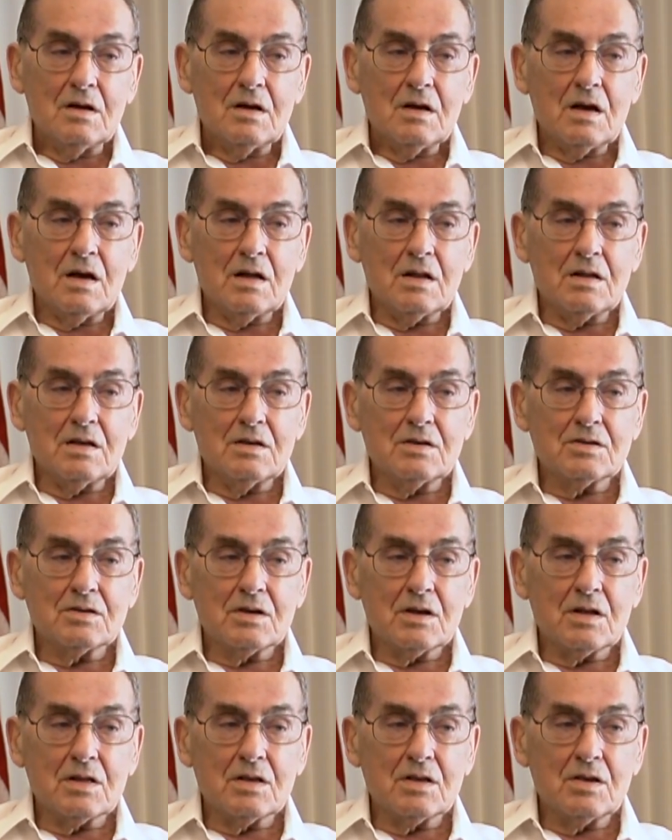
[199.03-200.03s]
And he
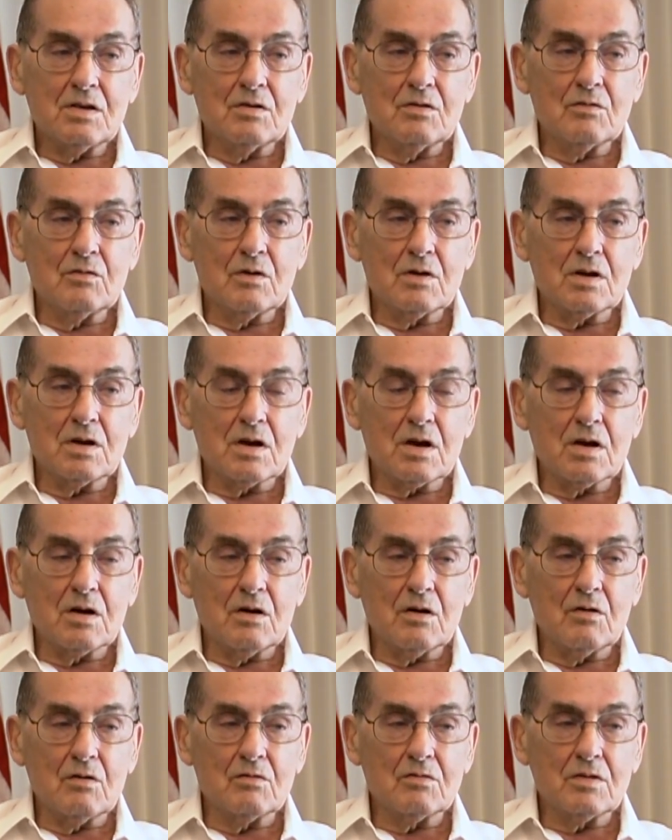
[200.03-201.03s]
said, you want to
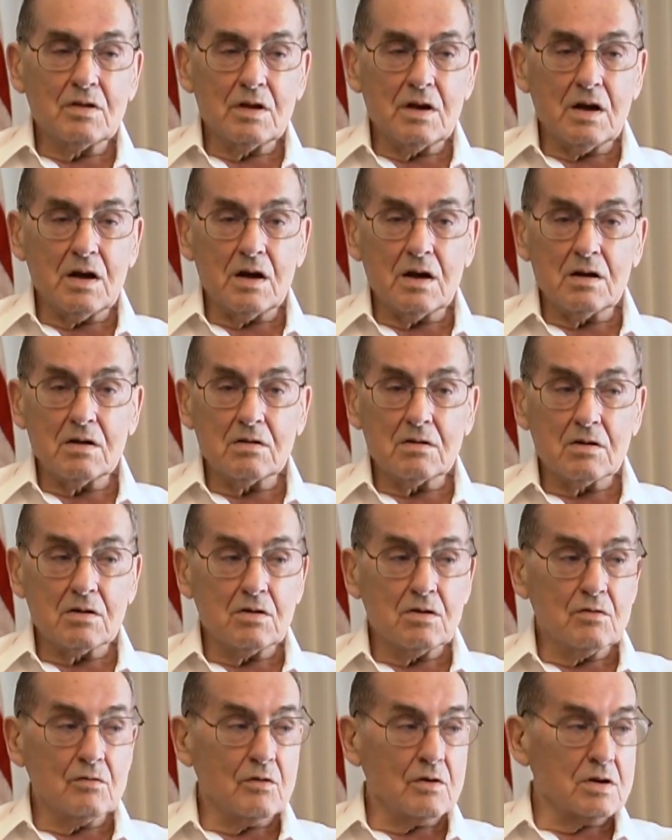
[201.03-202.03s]
go there or
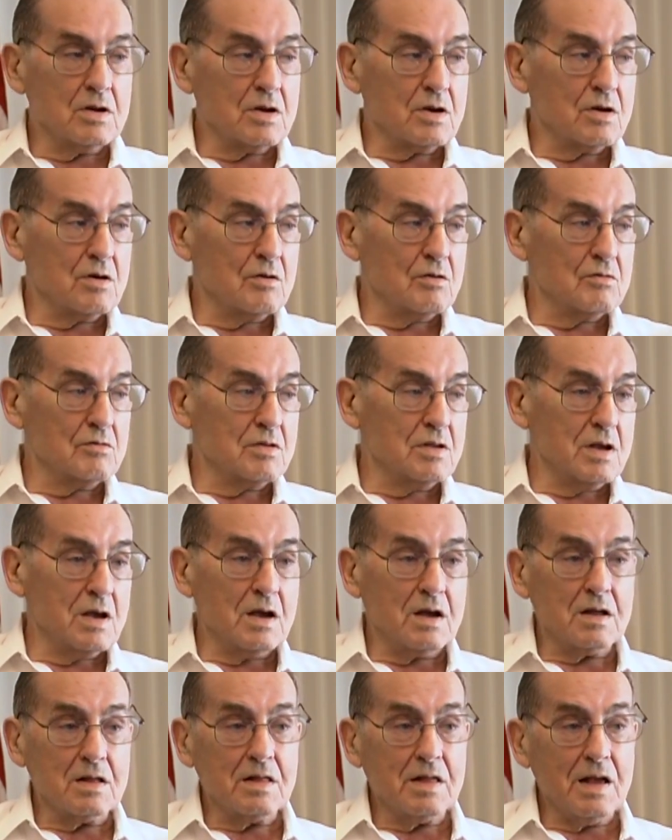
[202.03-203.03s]
you want to go
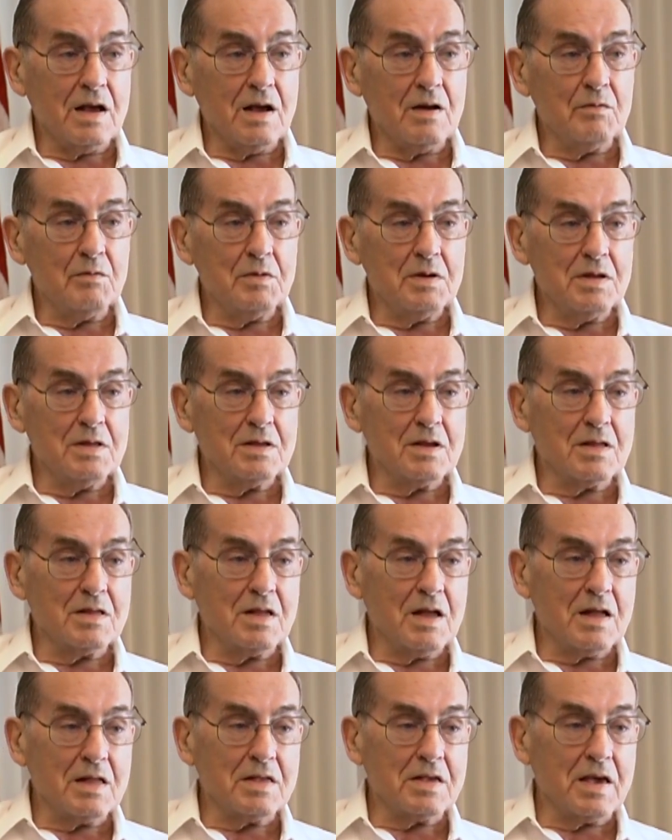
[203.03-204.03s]
there? There means the
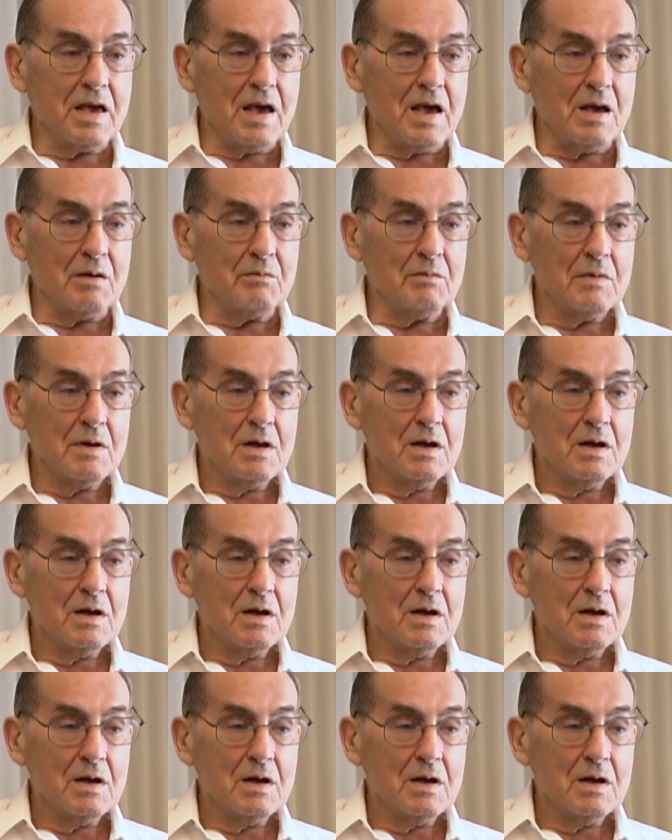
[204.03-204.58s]
death camp.